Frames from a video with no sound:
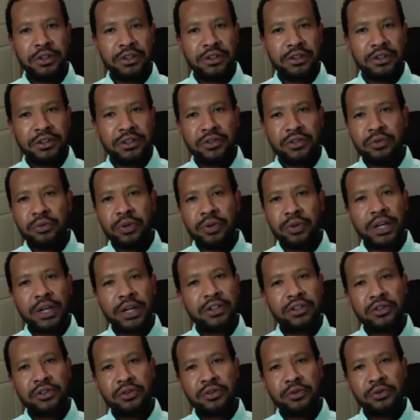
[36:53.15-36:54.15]
the
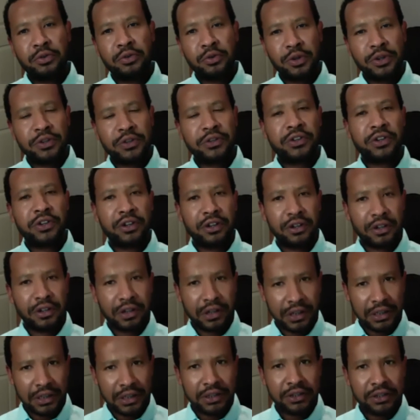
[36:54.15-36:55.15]
director who is
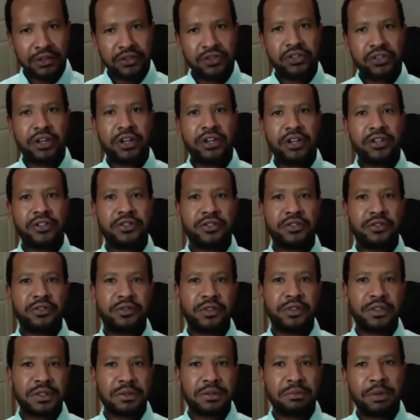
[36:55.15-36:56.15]
currently in charge of
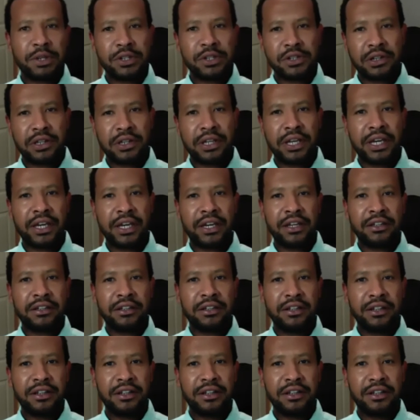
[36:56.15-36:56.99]
this special ed,